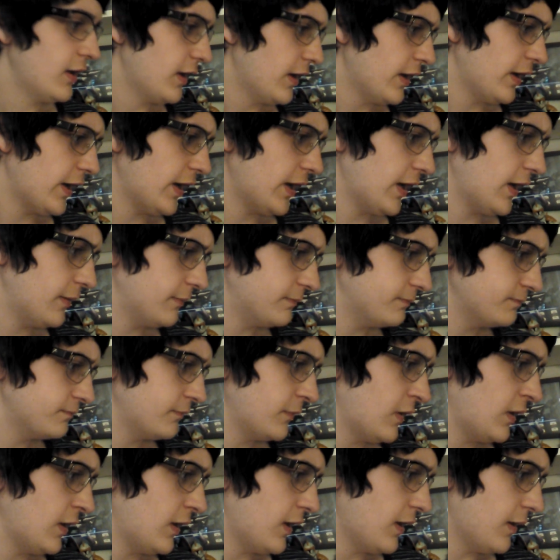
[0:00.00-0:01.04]

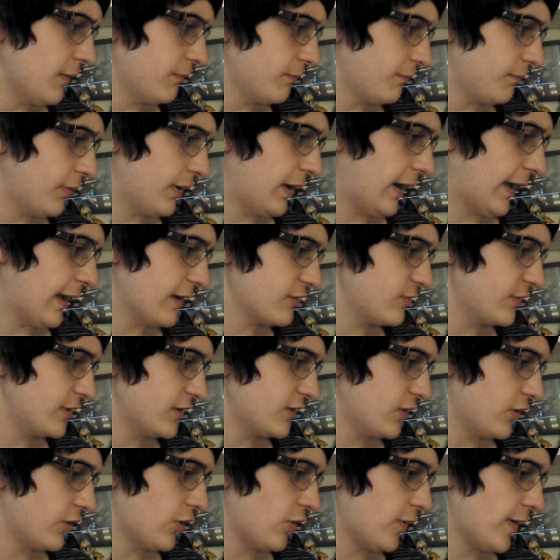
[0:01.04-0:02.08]
But I guess we
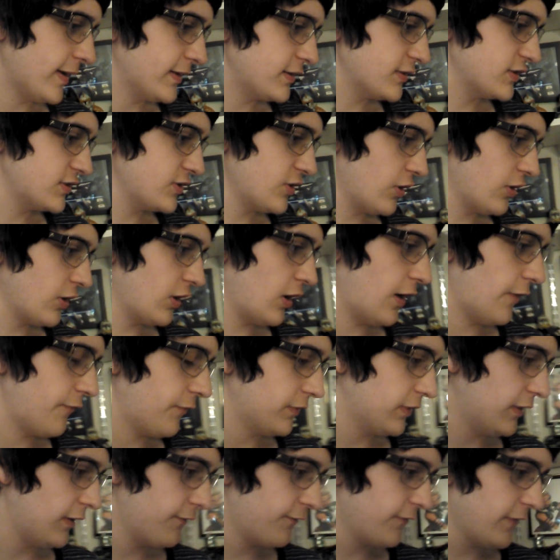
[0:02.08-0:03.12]
can go ahead and start off
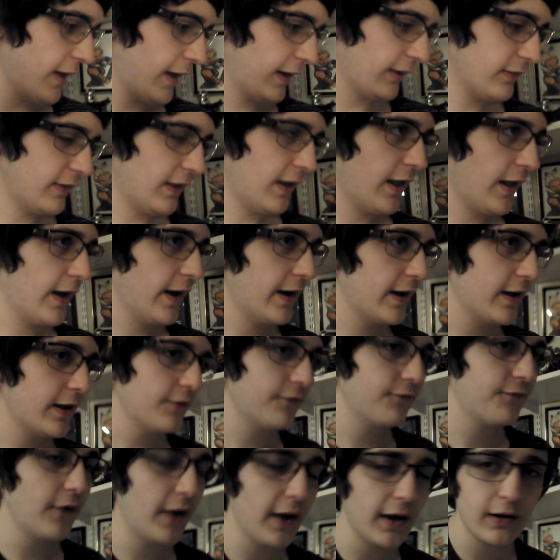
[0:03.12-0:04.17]
with the fact that I
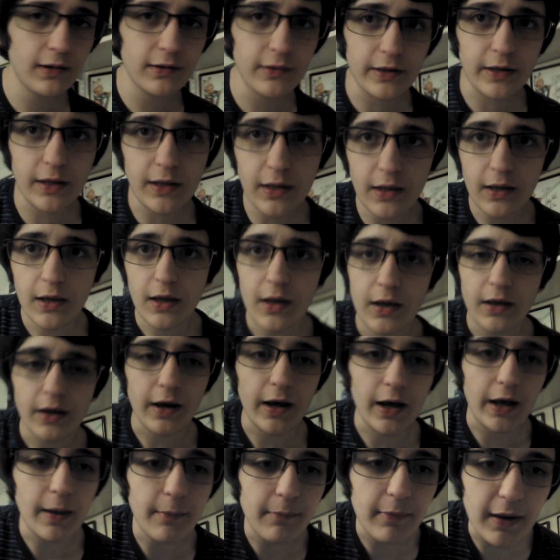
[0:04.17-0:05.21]
finally
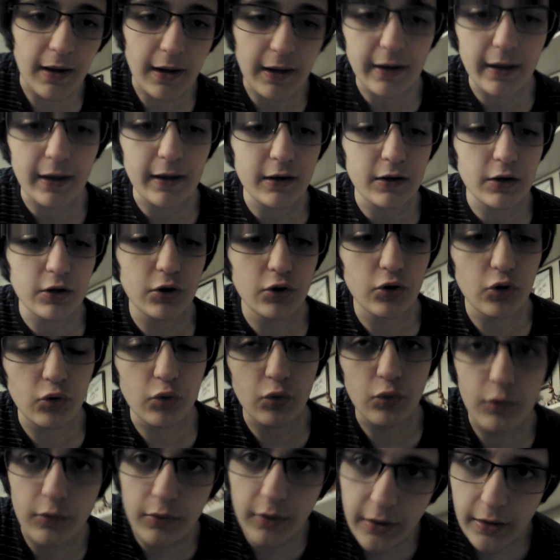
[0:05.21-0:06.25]
made a
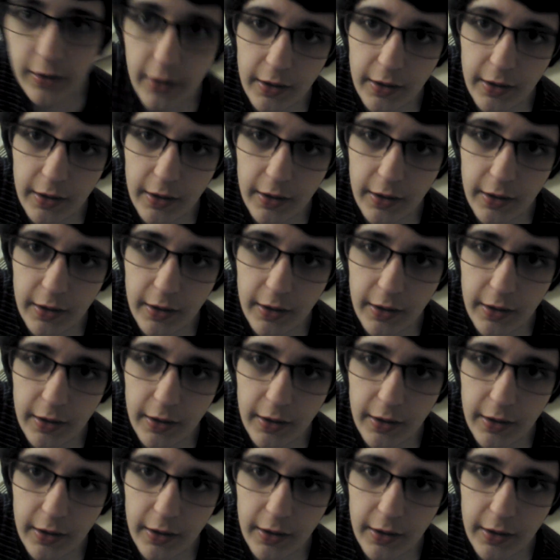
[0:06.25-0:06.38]
new